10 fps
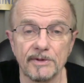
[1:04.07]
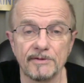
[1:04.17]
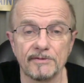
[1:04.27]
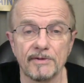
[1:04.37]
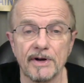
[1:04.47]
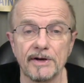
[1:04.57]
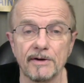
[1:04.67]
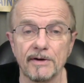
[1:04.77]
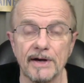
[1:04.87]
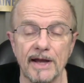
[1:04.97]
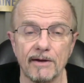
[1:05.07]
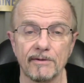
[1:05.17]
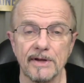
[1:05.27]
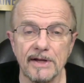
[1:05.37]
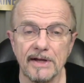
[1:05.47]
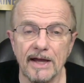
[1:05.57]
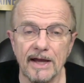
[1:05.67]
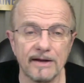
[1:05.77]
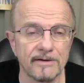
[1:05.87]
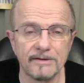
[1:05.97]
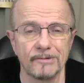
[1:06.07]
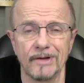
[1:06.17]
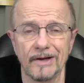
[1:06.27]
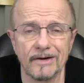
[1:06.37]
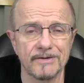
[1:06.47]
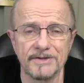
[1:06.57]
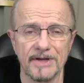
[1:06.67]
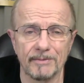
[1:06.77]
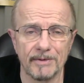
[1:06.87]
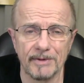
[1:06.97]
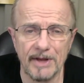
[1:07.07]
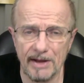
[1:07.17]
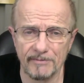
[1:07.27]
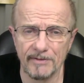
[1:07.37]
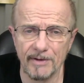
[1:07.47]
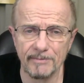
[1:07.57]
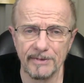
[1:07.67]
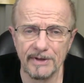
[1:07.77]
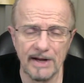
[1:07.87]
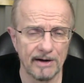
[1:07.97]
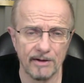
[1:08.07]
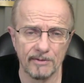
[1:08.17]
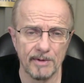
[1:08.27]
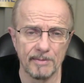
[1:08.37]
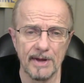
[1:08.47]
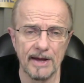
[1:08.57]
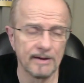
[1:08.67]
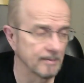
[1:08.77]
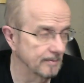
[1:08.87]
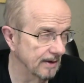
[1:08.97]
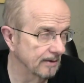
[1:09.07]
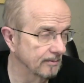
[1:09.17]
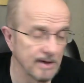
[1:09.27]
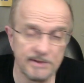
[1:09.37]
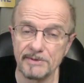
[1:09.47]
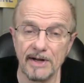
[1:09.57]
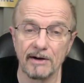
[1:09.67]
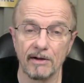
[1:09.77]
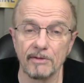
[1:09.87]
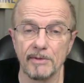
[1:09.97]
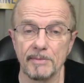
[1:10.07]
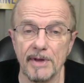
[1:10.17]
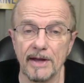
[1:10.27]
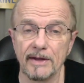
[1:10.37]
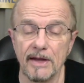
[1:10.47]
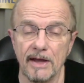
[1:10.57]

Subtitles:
living right here and now, and you can't understand where we came from, not all the way back. I mean, back a ways, but not all the way back.